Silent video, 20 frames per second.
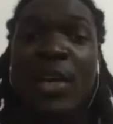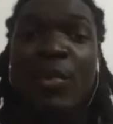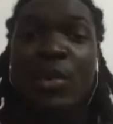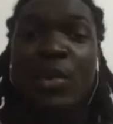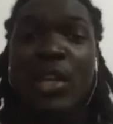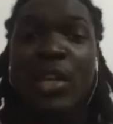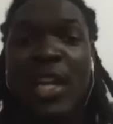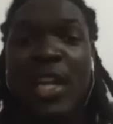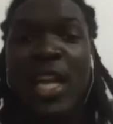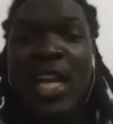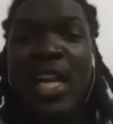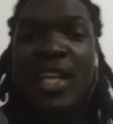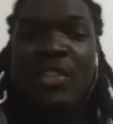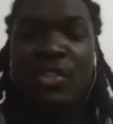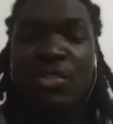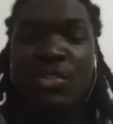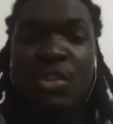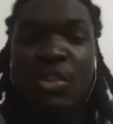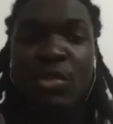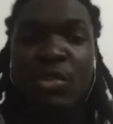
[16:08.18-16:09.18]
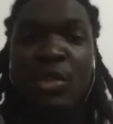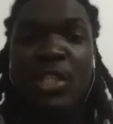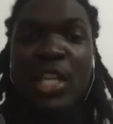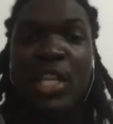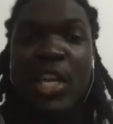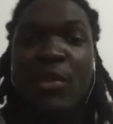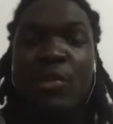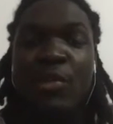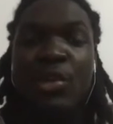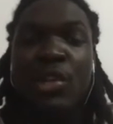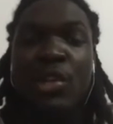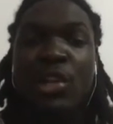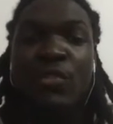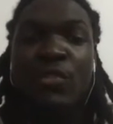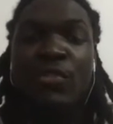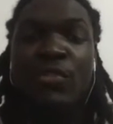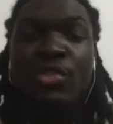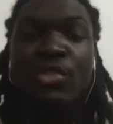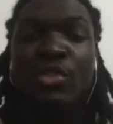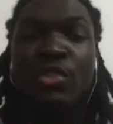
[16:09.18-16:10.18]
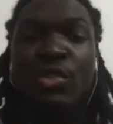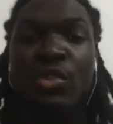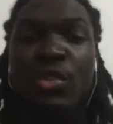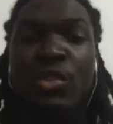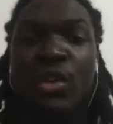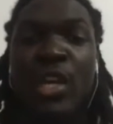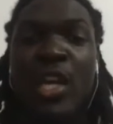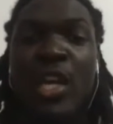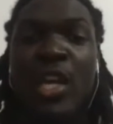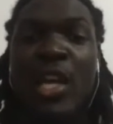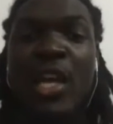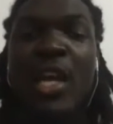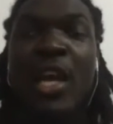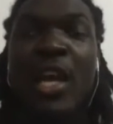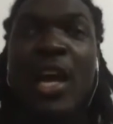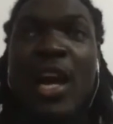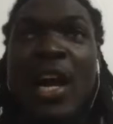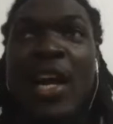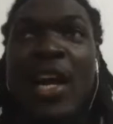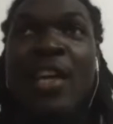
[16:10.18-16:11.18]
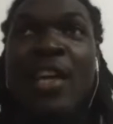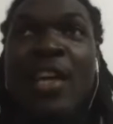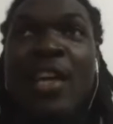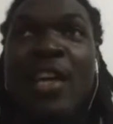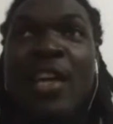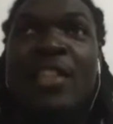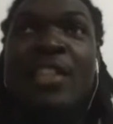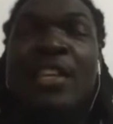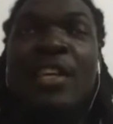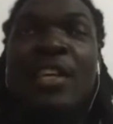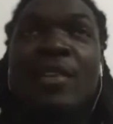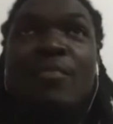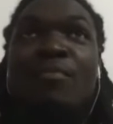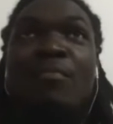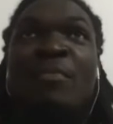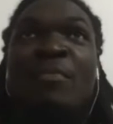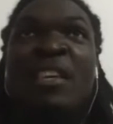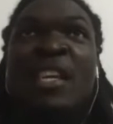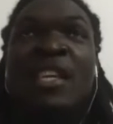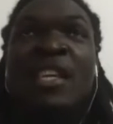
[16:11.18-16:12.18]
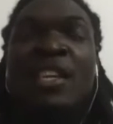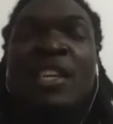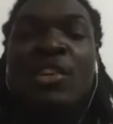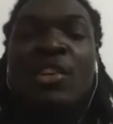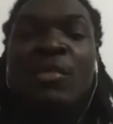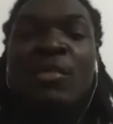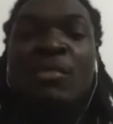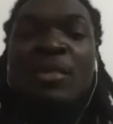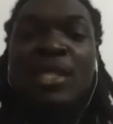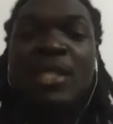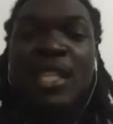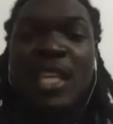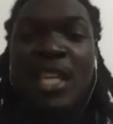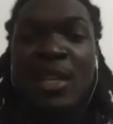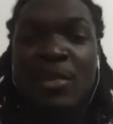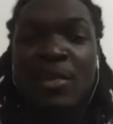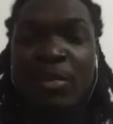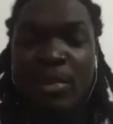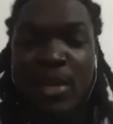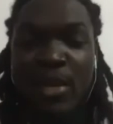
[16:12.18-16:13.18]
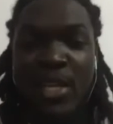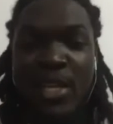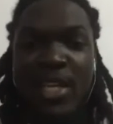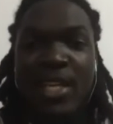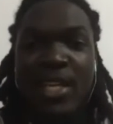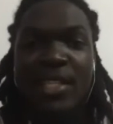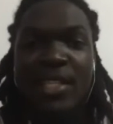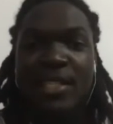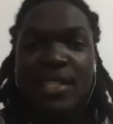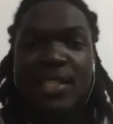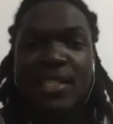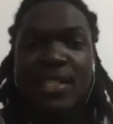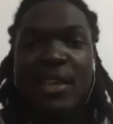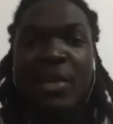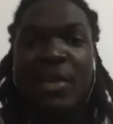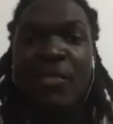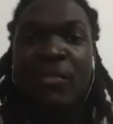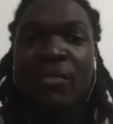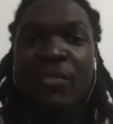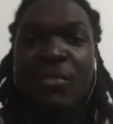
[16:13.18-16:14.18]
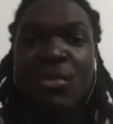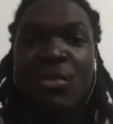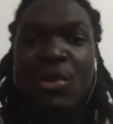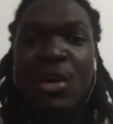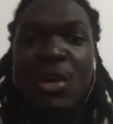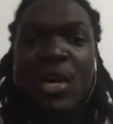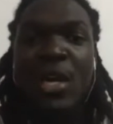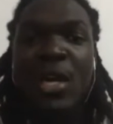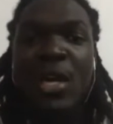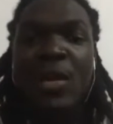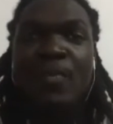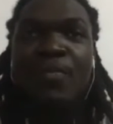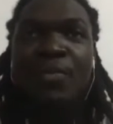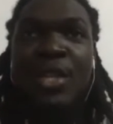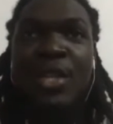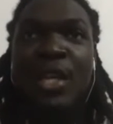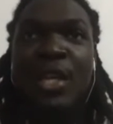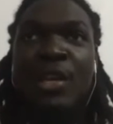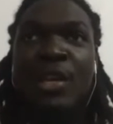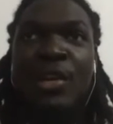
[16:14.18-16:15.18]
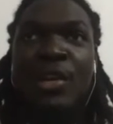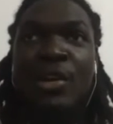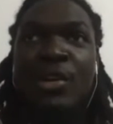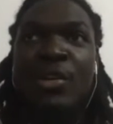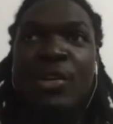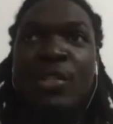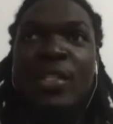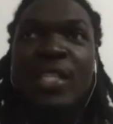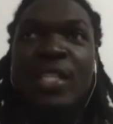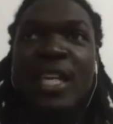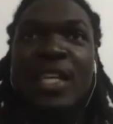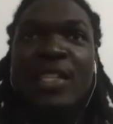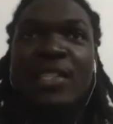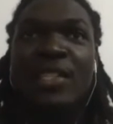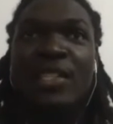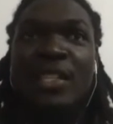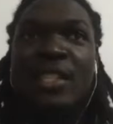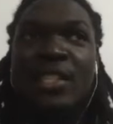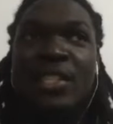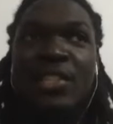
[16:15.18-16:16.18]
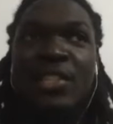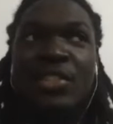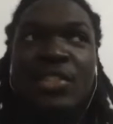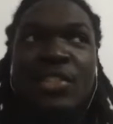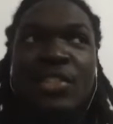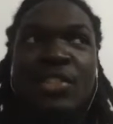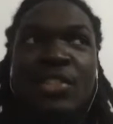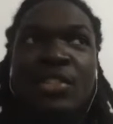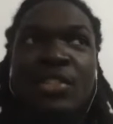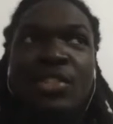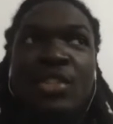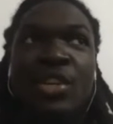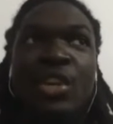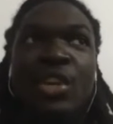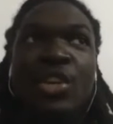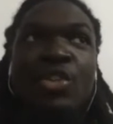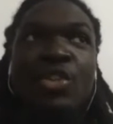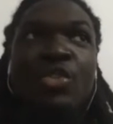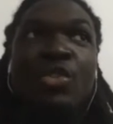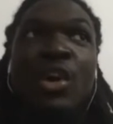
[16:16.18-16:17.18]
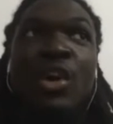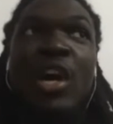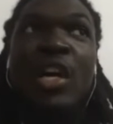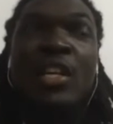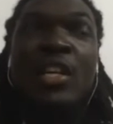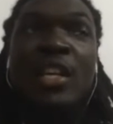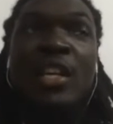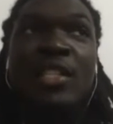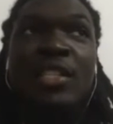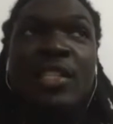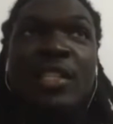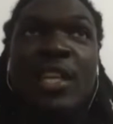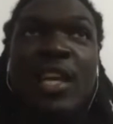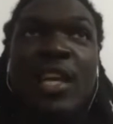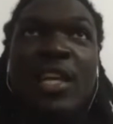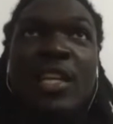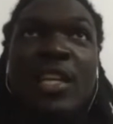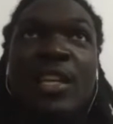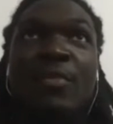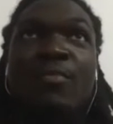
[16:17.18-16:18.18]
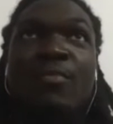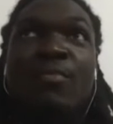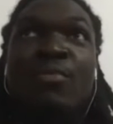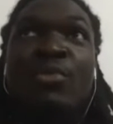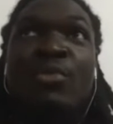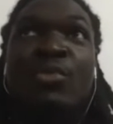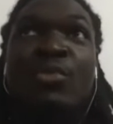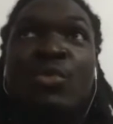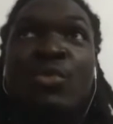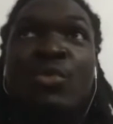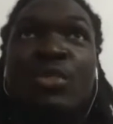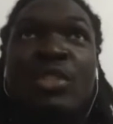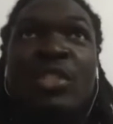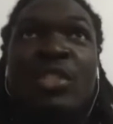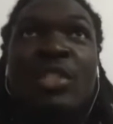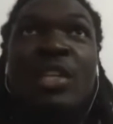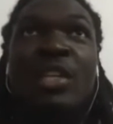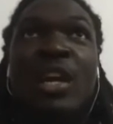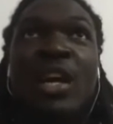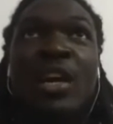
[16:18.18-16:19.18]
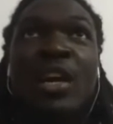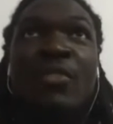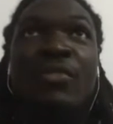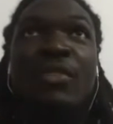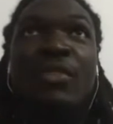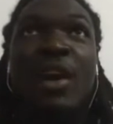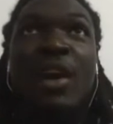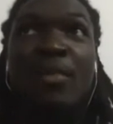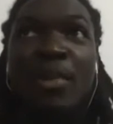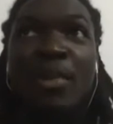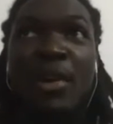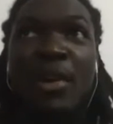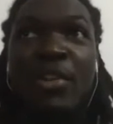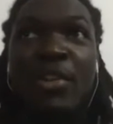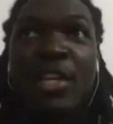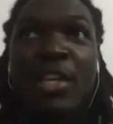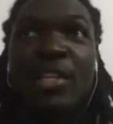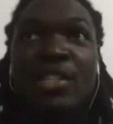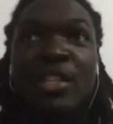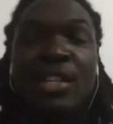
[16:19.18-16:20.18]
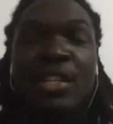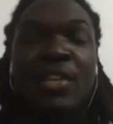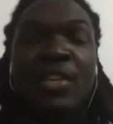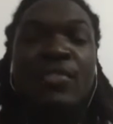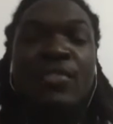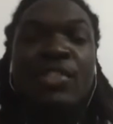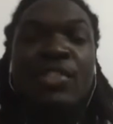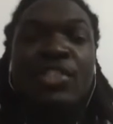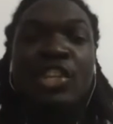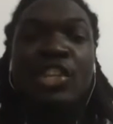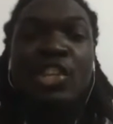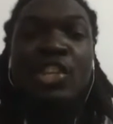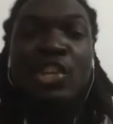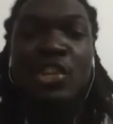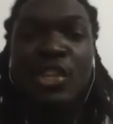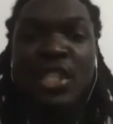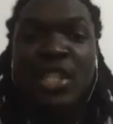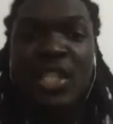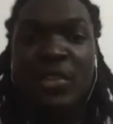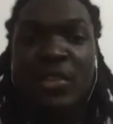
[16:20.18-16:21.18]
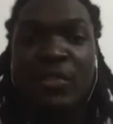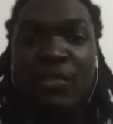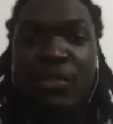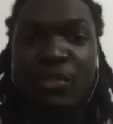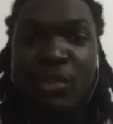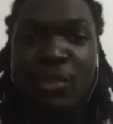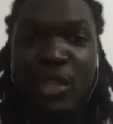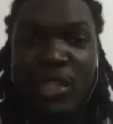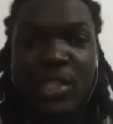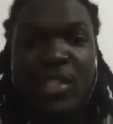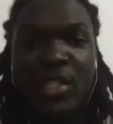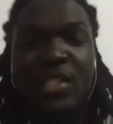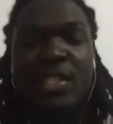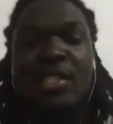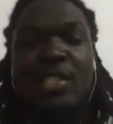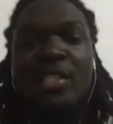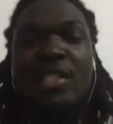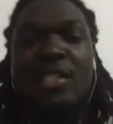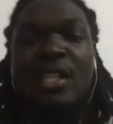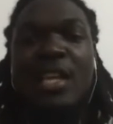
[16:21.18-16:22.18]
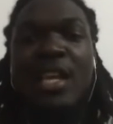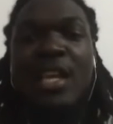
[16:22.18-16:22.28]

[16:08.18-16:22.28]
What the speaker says: would like to know, what I would love to know, are there mediums in place for us as citizens to understand the modes of operation of the security forces?